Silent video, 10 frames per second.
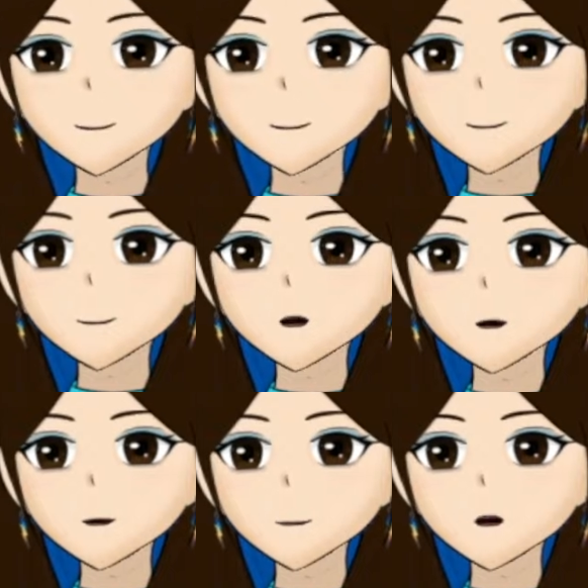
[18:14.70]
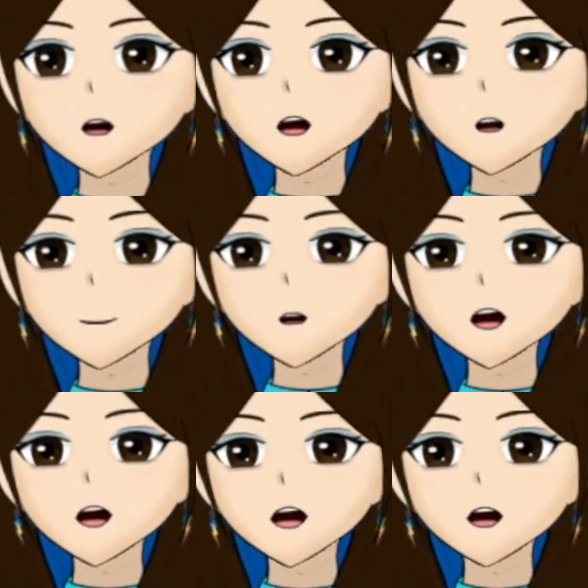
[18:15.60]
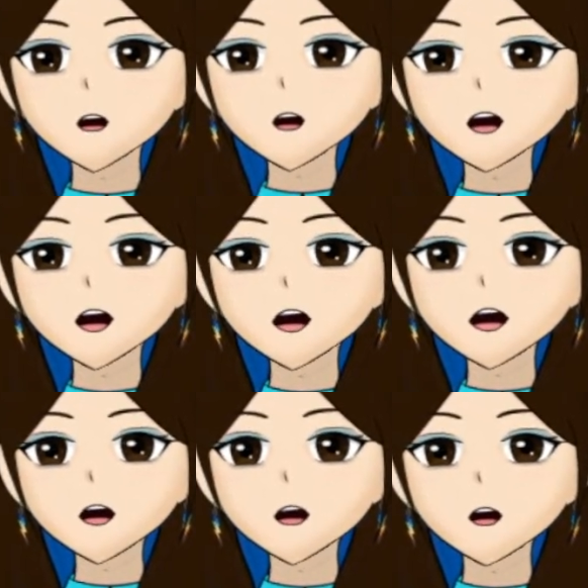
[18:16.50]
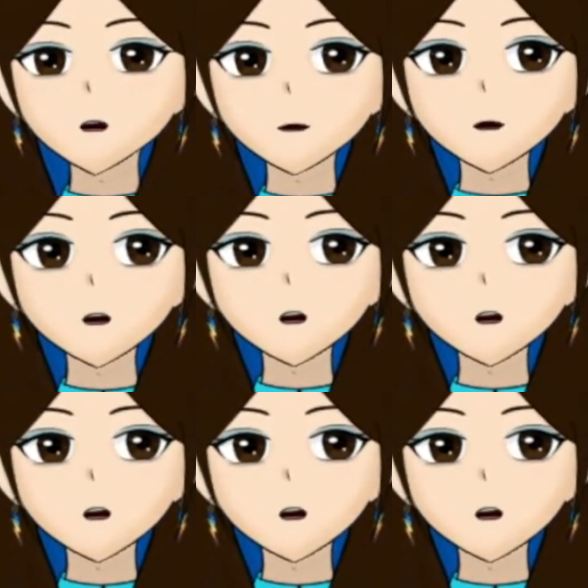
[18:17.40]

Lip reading: track is big enough, they're just gonna go there even